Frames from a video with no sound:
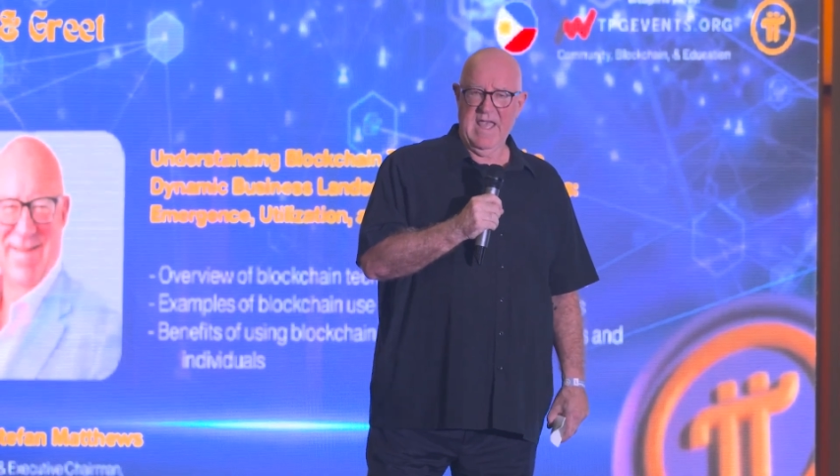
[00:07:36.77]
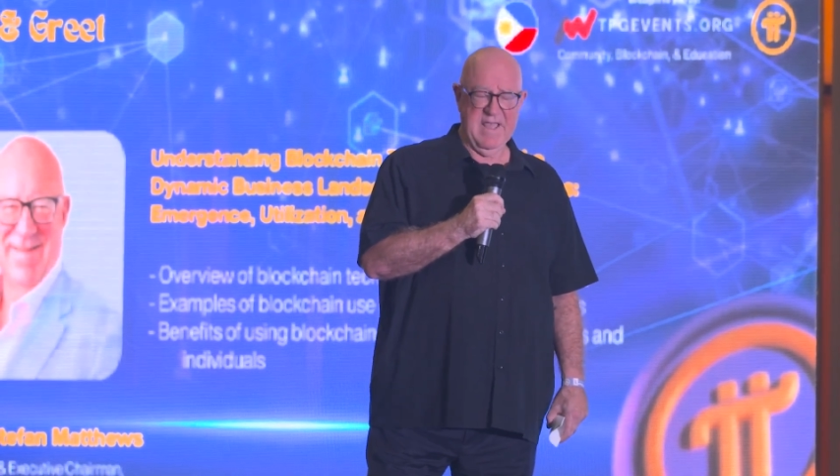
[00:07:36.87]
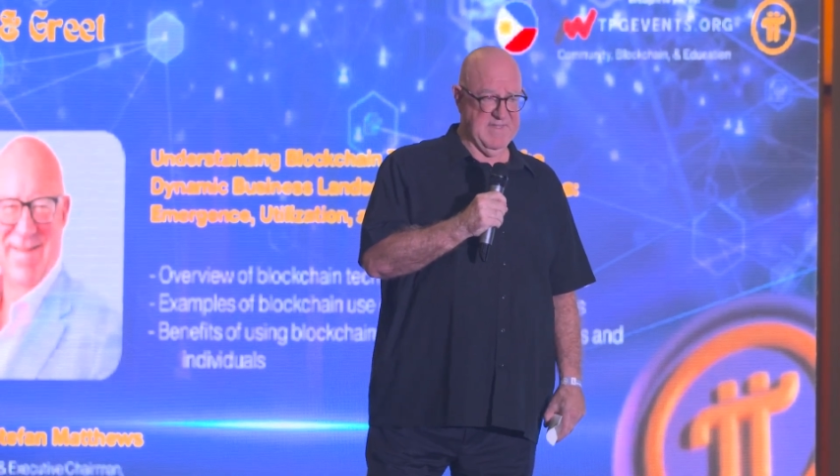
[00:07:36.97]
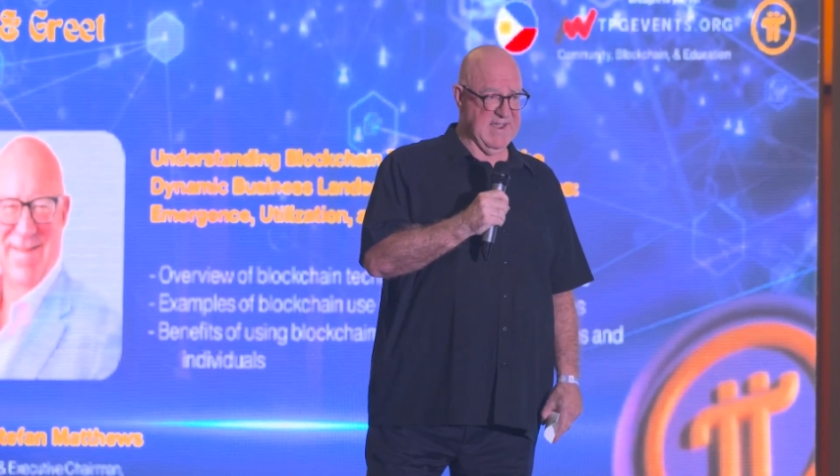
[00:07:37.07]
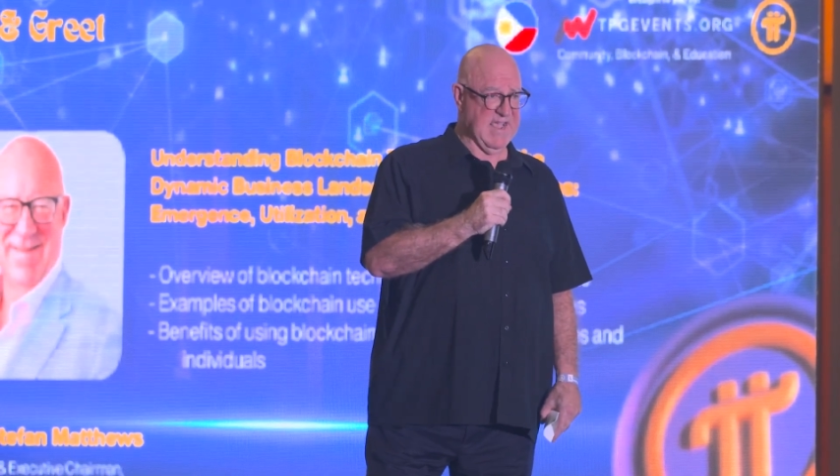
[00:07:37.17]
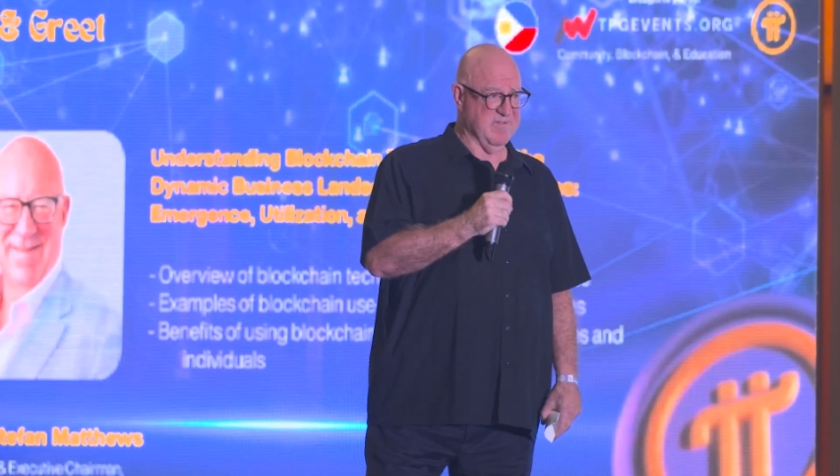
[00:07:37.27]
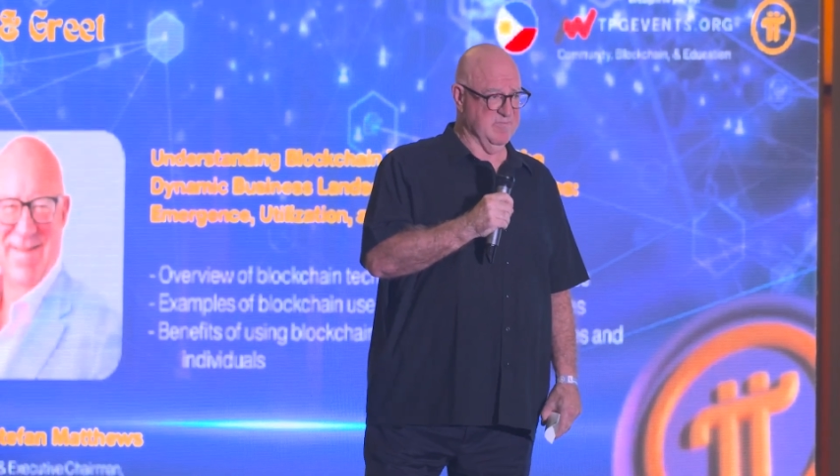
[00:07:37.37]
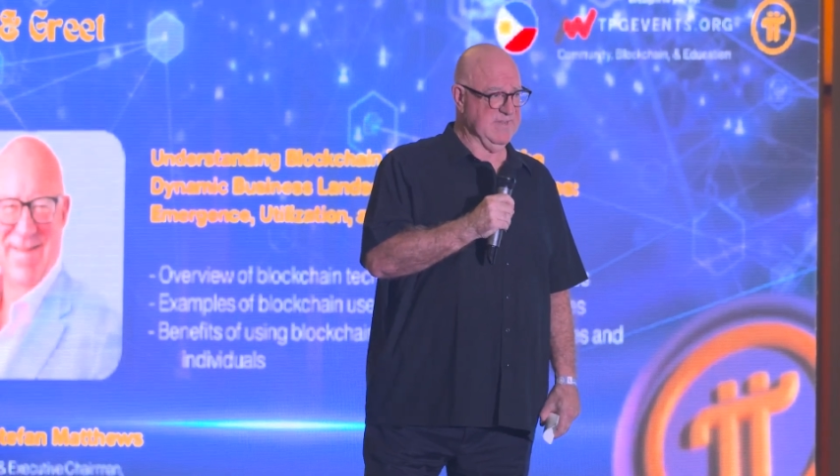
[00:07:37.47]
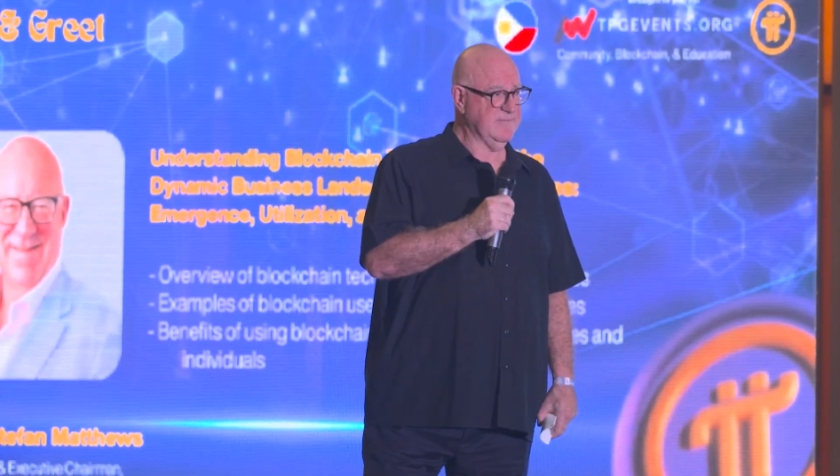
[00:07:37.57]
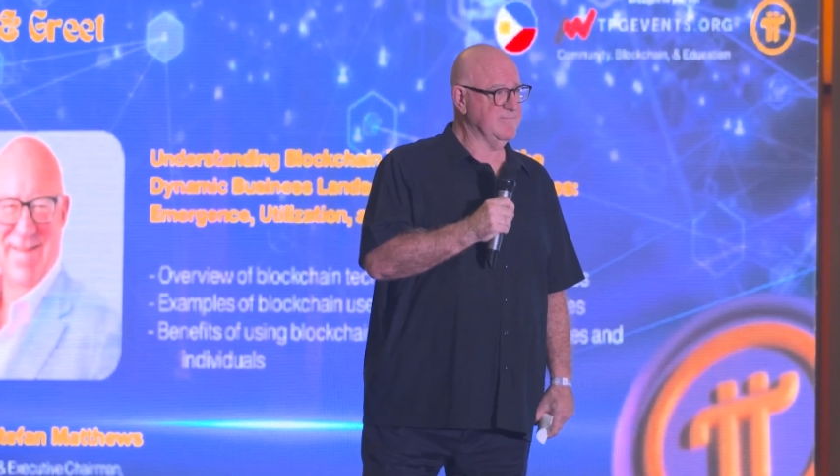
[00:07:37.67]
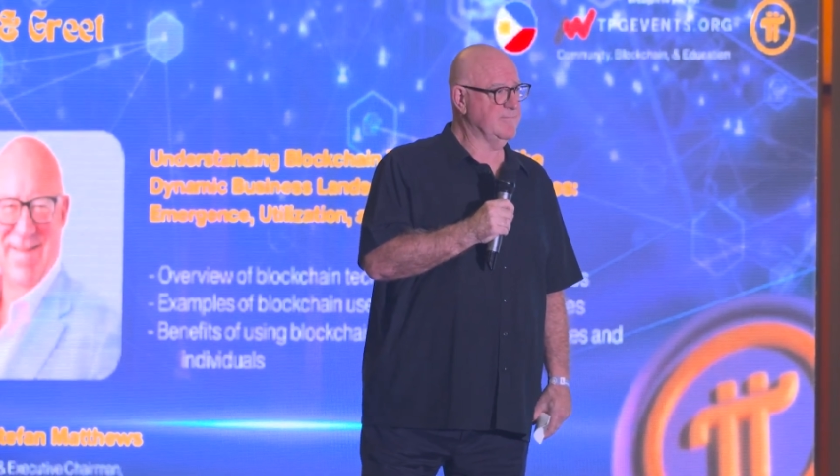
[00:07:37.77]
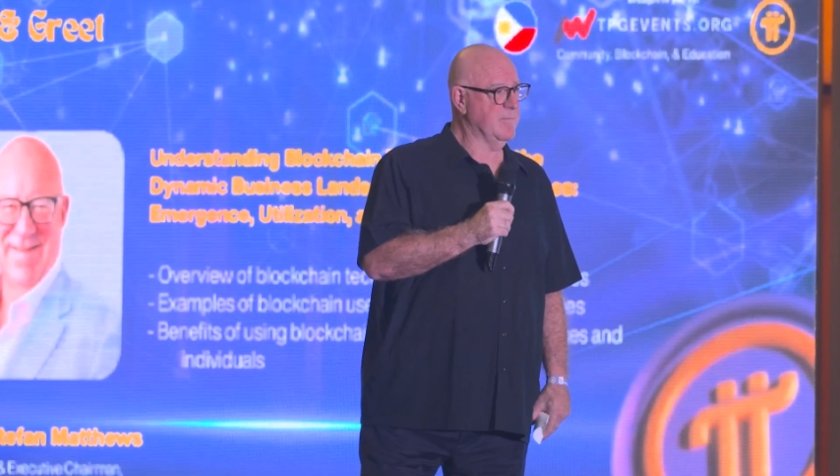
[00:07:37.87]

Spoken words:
and their government